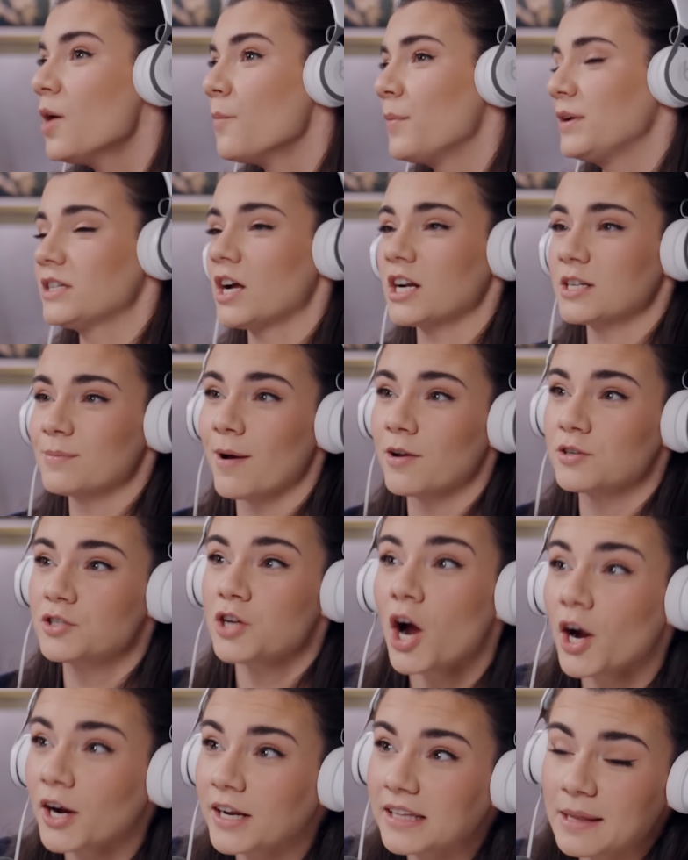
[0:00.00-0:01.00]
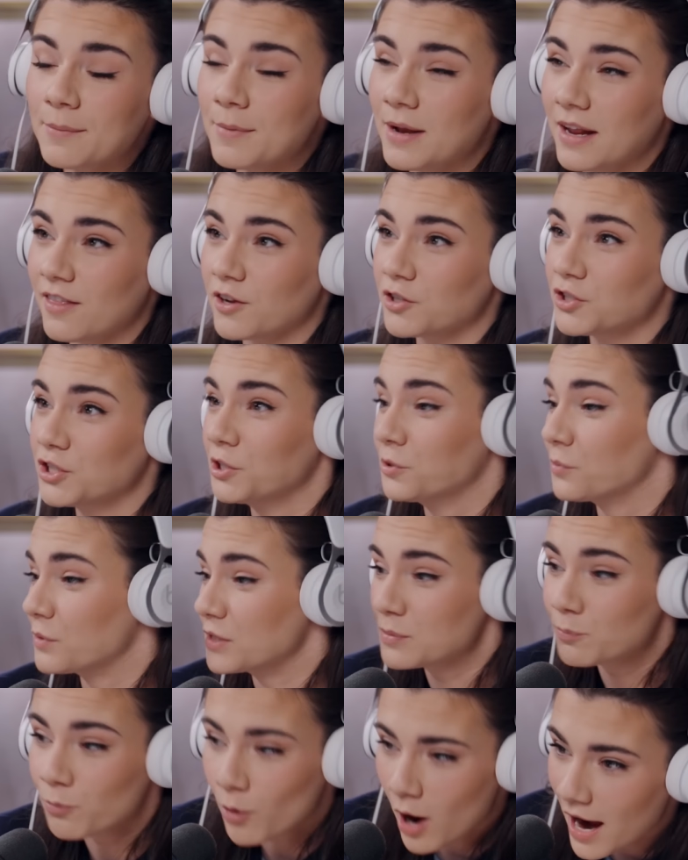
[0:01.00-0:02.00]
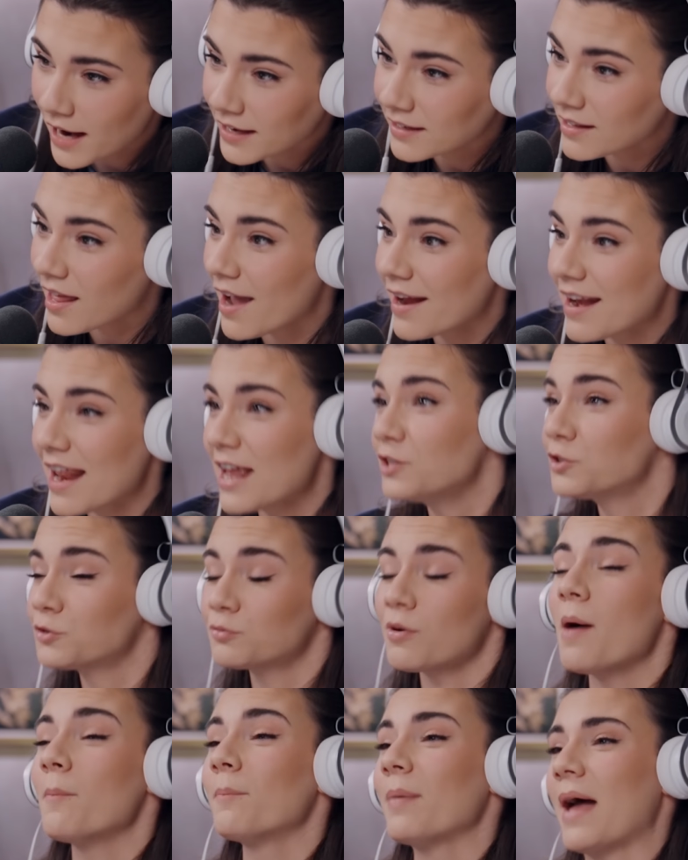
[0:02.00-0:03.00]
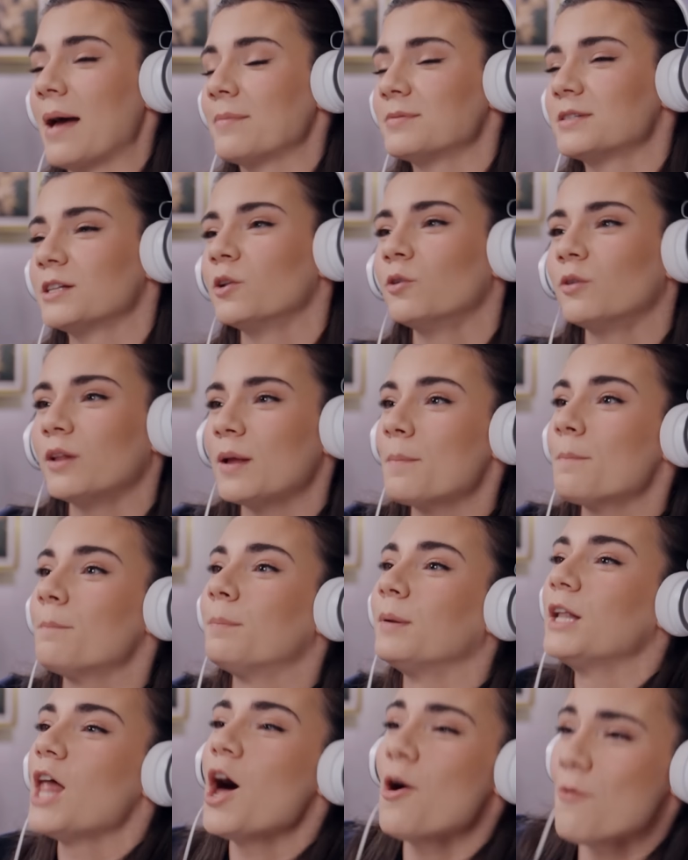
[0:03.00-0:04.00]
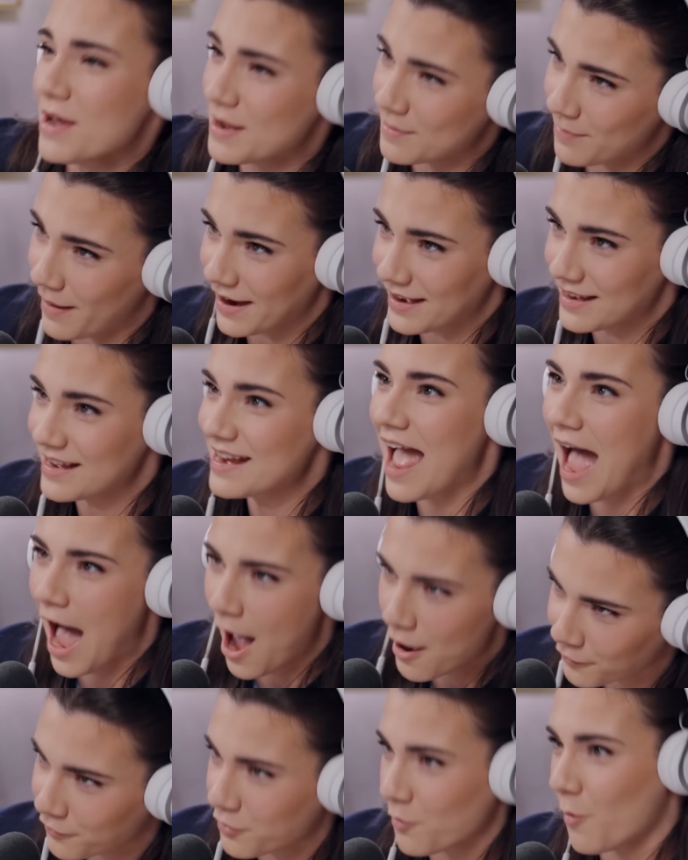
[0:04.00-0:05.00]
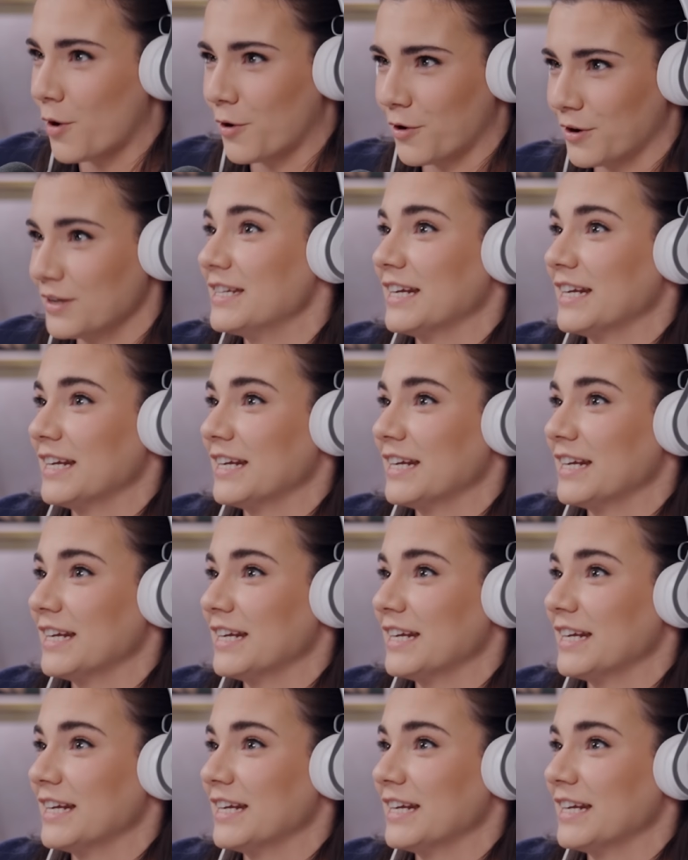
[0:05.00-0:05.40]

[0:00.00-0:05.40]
We talked about Target limiting their children's pride line and Trump absolutely blowing Biden out of the water on